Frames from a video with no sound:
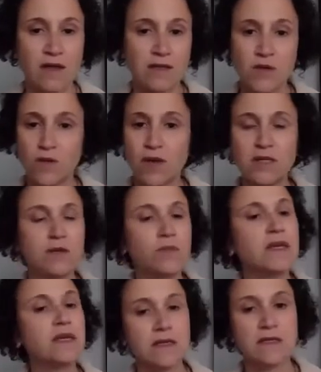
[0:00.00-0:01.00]
is going to
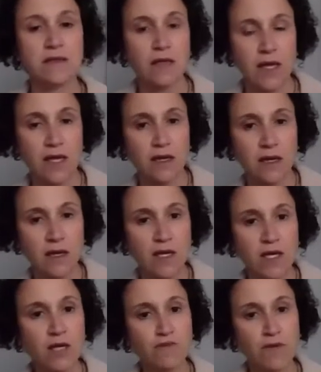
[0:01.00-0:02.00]
be easily
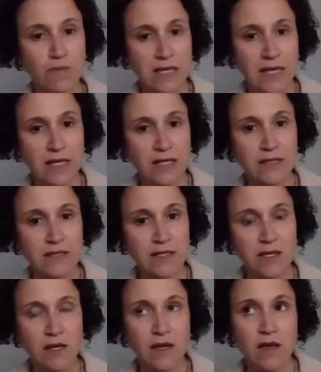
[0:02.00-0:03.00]
replaced,
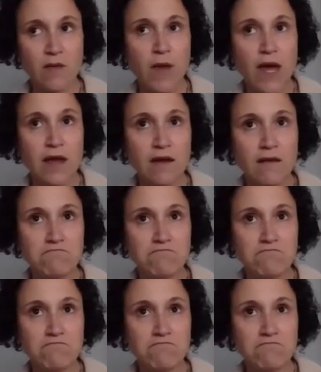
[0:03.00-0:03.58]
but